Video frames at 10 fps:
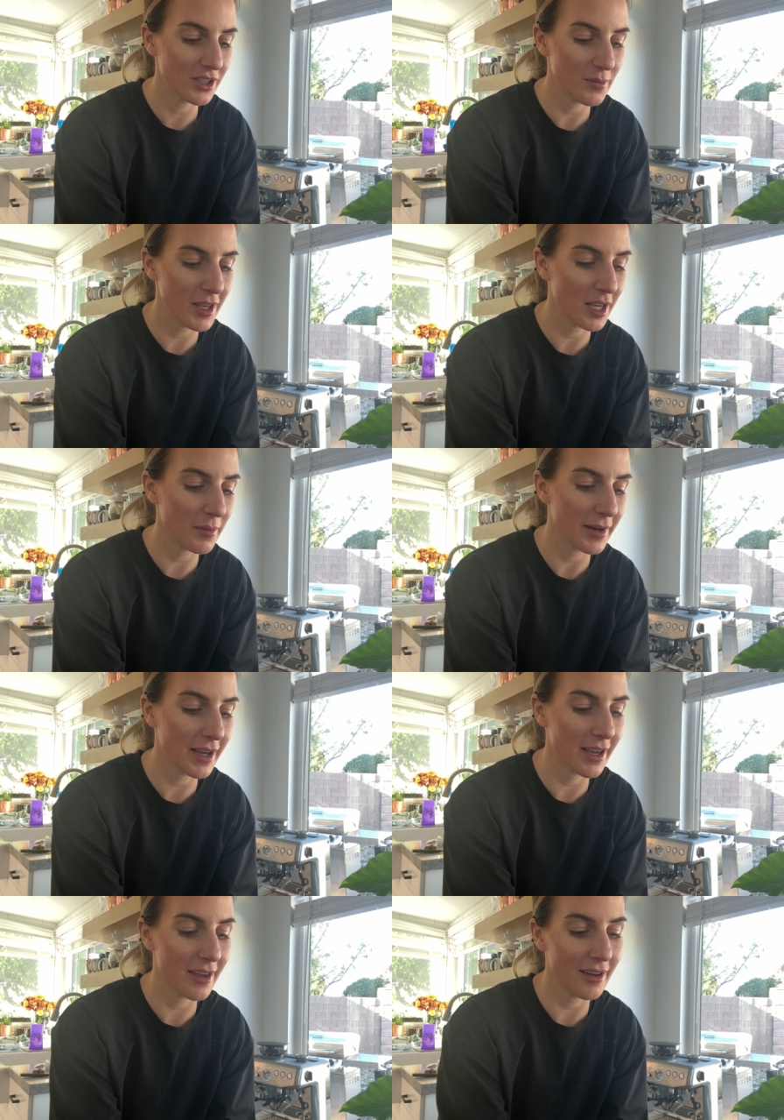to make
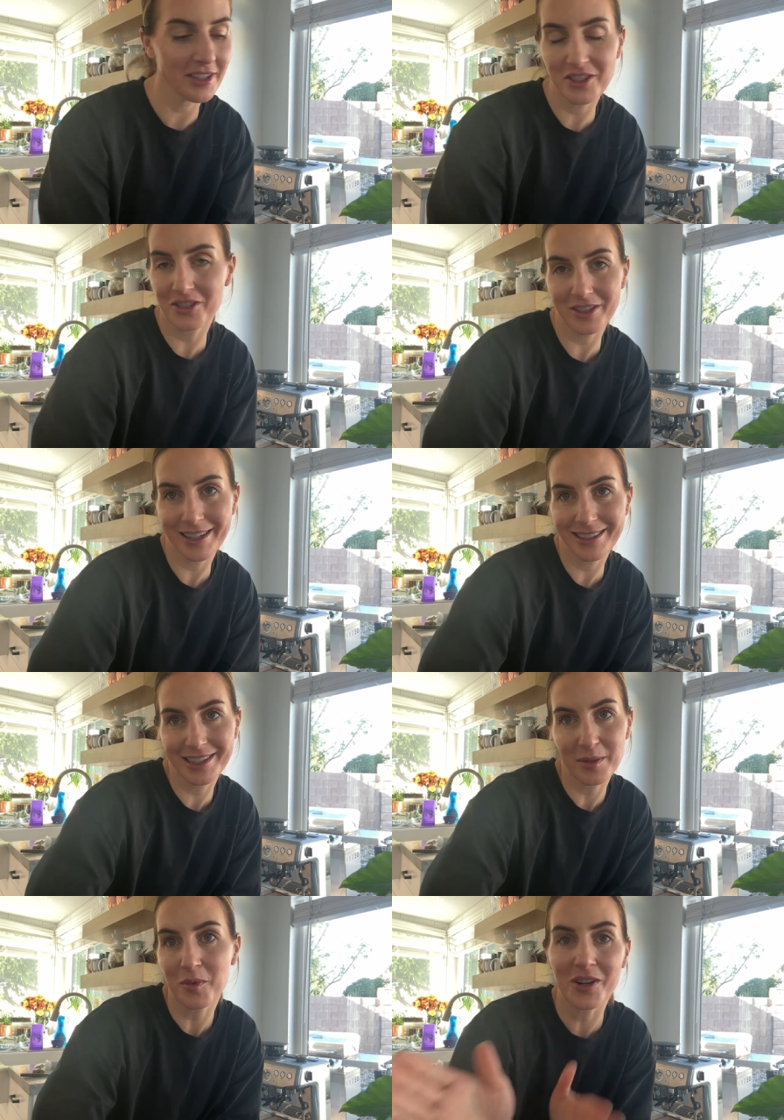my ice drinks
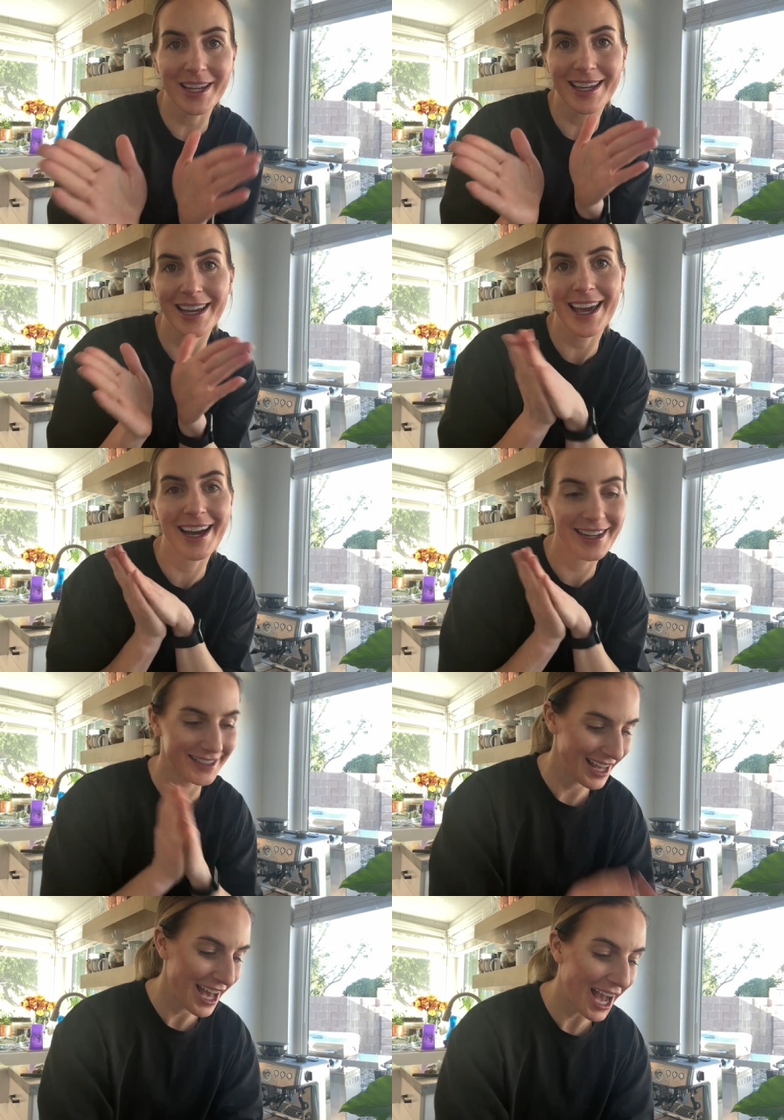in the morning and